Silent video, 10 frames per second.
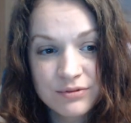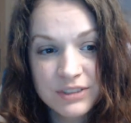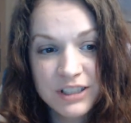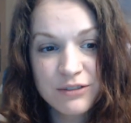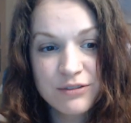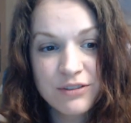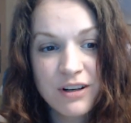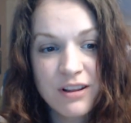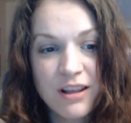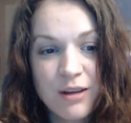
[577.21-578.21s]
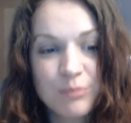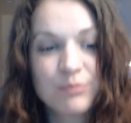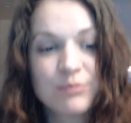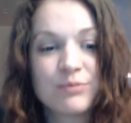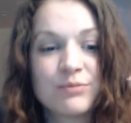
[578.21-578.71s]
in front of them
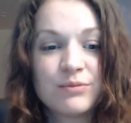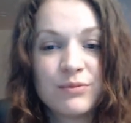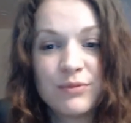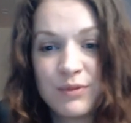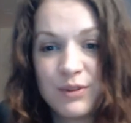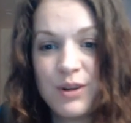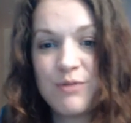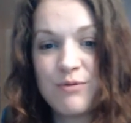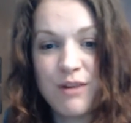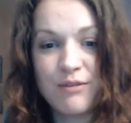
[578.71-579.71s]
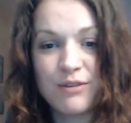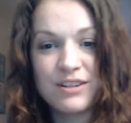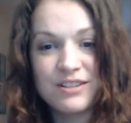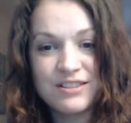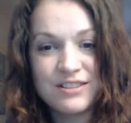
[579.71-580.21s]
in
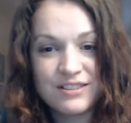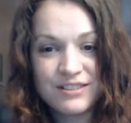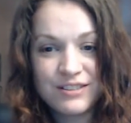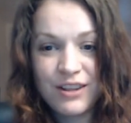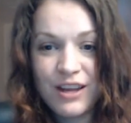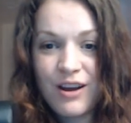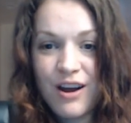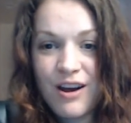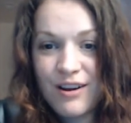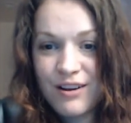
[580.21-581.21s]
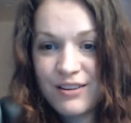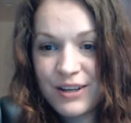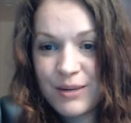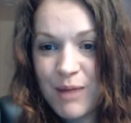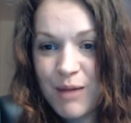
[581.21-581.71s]
reverence. They're like, oh, look
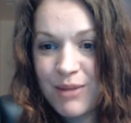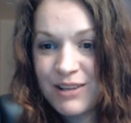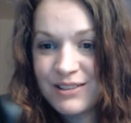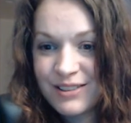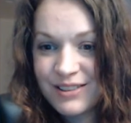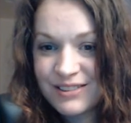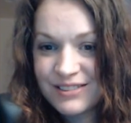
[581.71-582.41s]
at my pentacle.